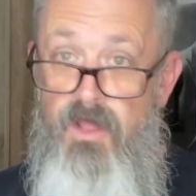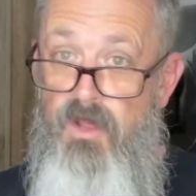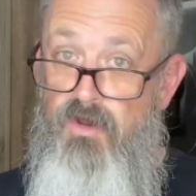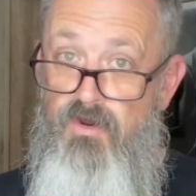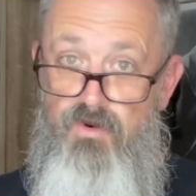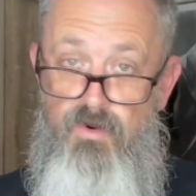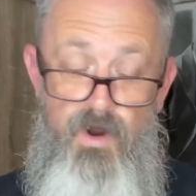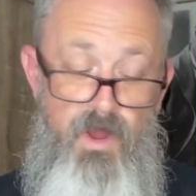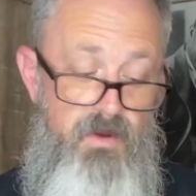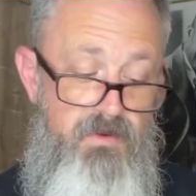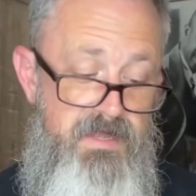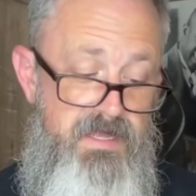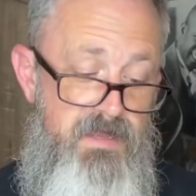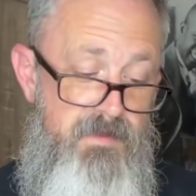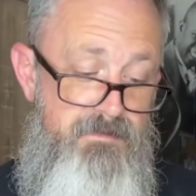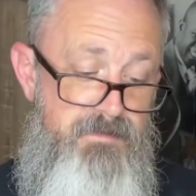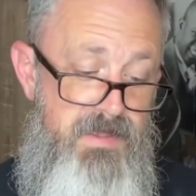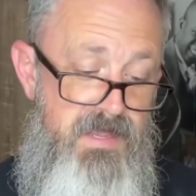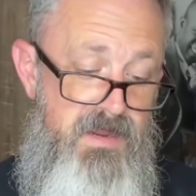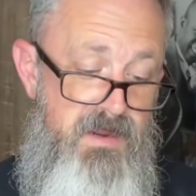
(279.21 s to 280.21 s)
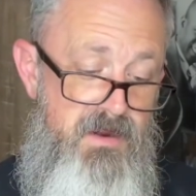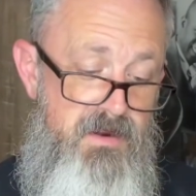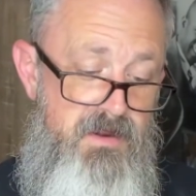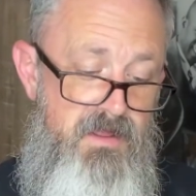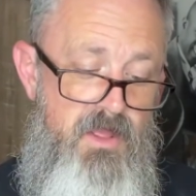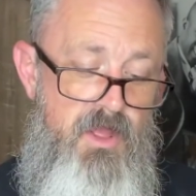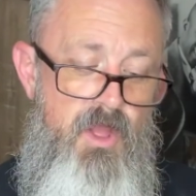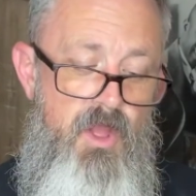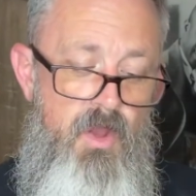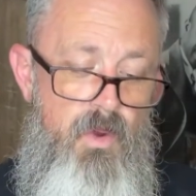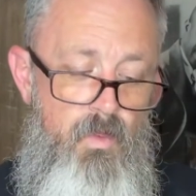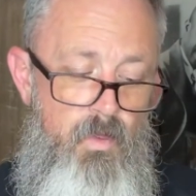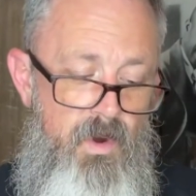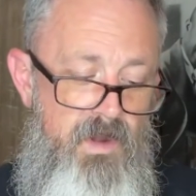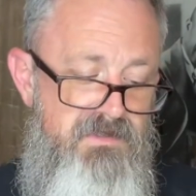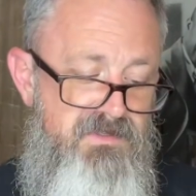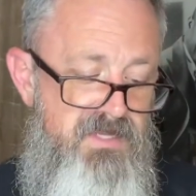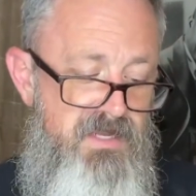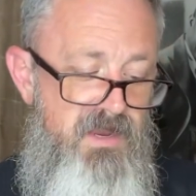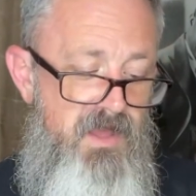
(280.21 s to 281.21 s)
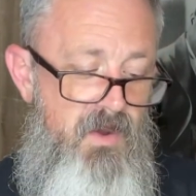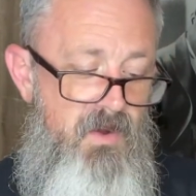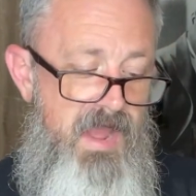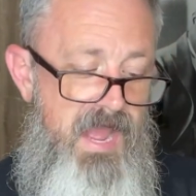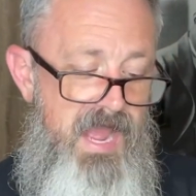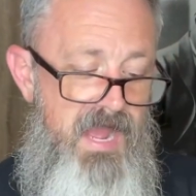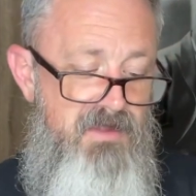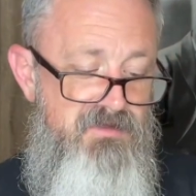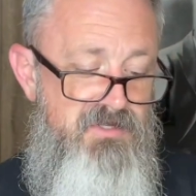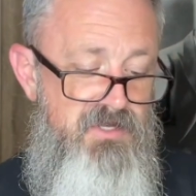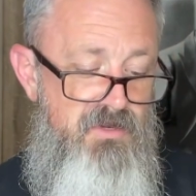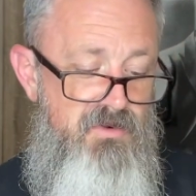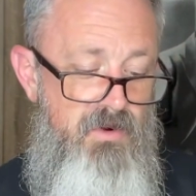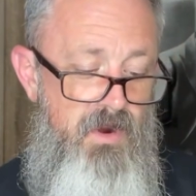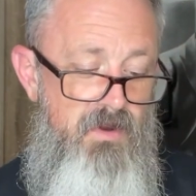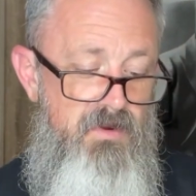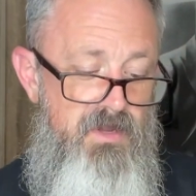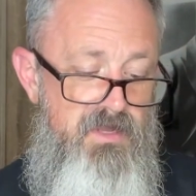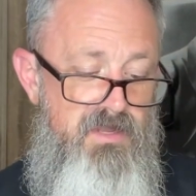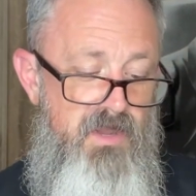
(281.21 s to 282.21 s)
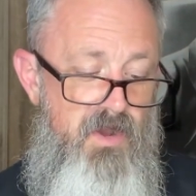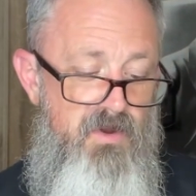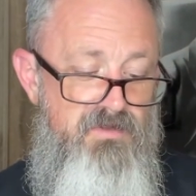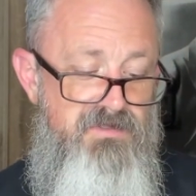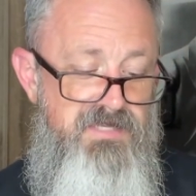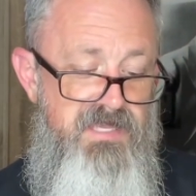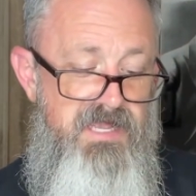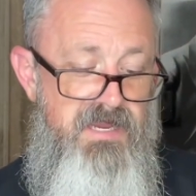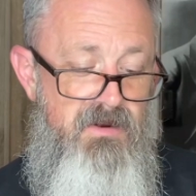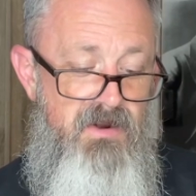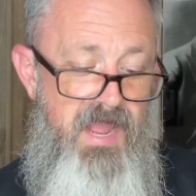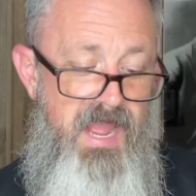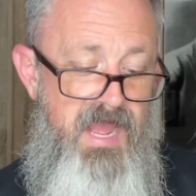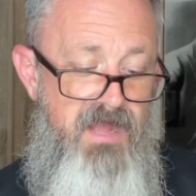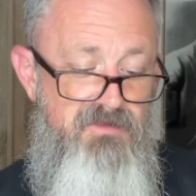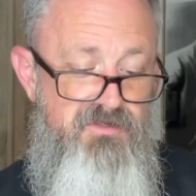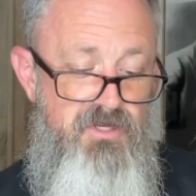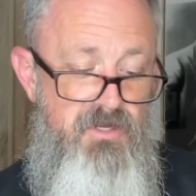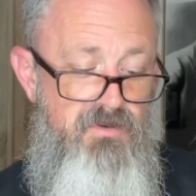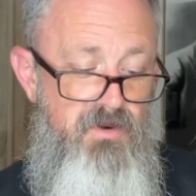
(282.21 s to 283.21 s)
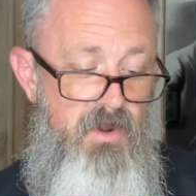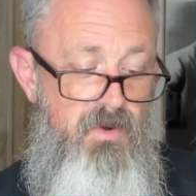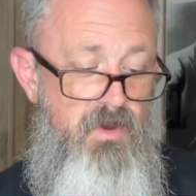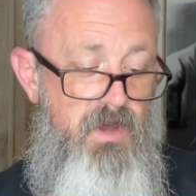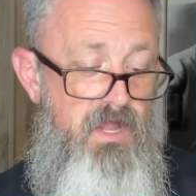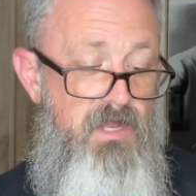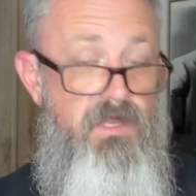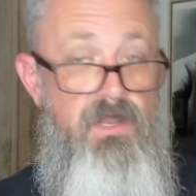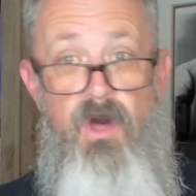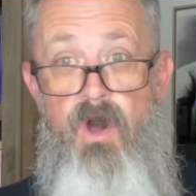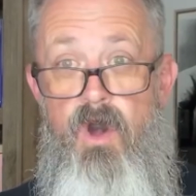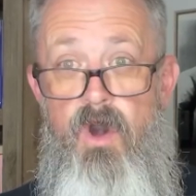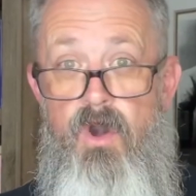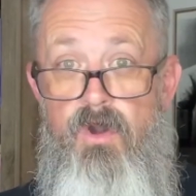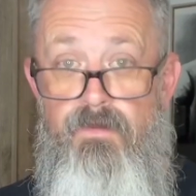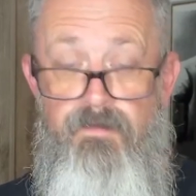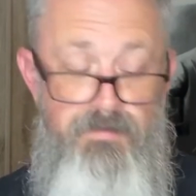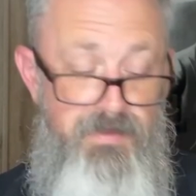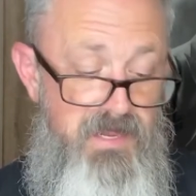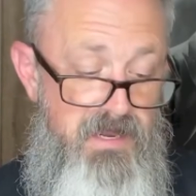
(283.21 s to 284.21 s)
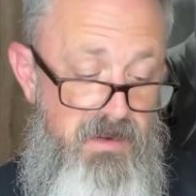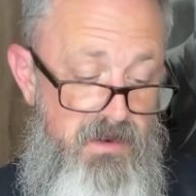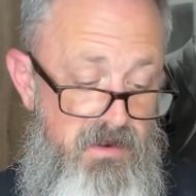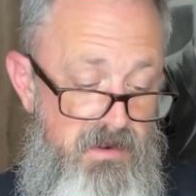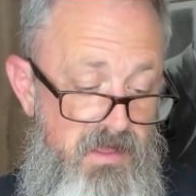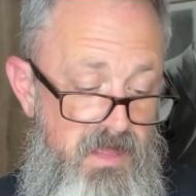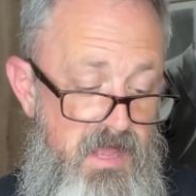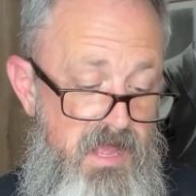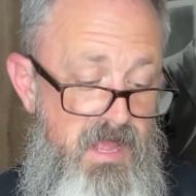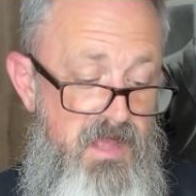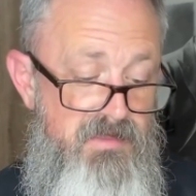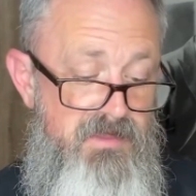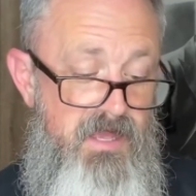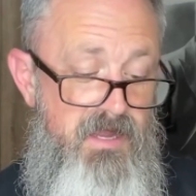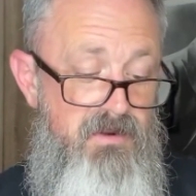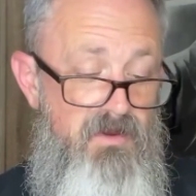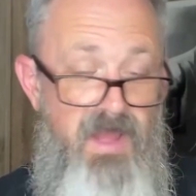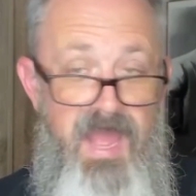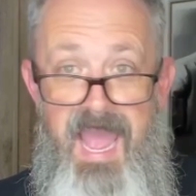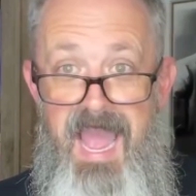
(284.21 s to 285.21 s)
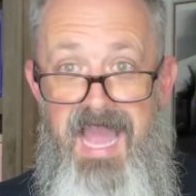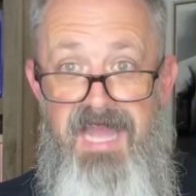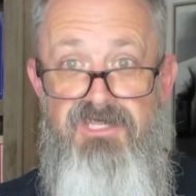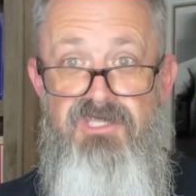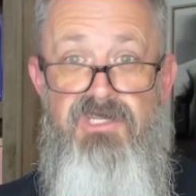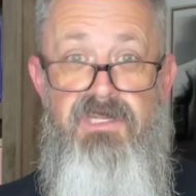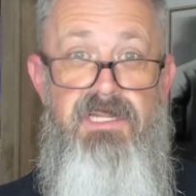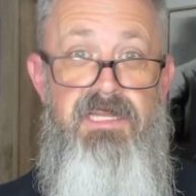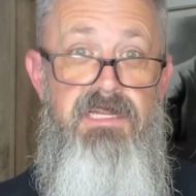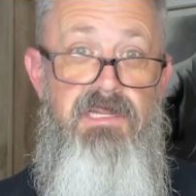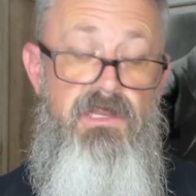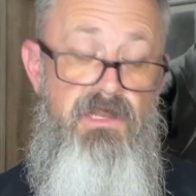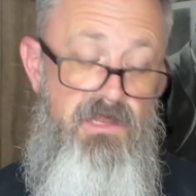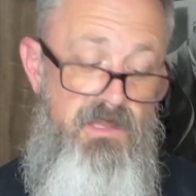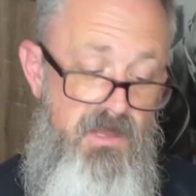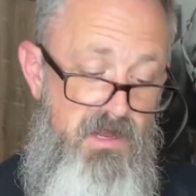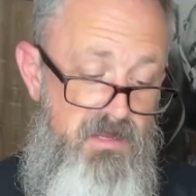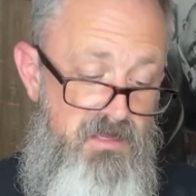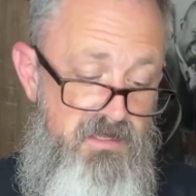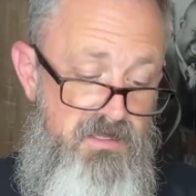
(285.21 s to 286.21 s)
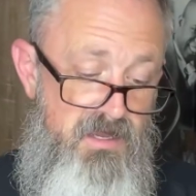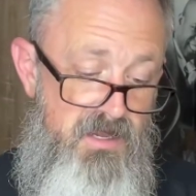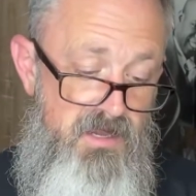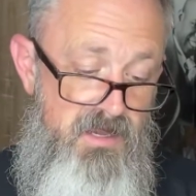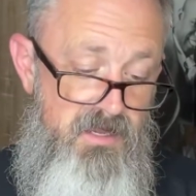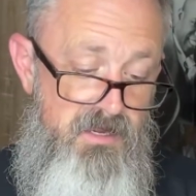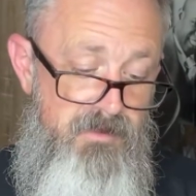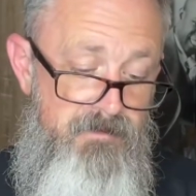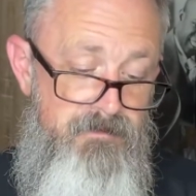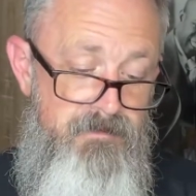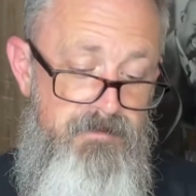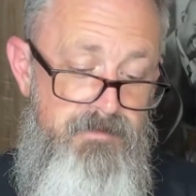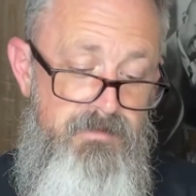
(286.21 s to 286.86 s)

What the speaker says: Growing a beard? Want to know how to grow a goatee or how to grow a long beard that'll actually look good?